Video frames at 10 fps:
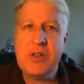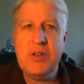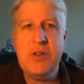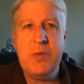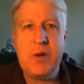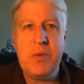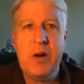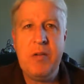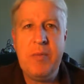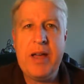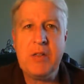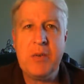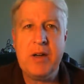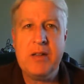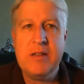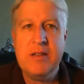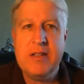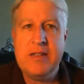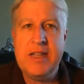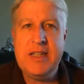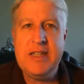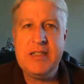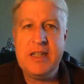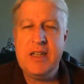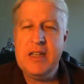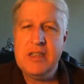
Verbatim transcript: going to require a password that easy.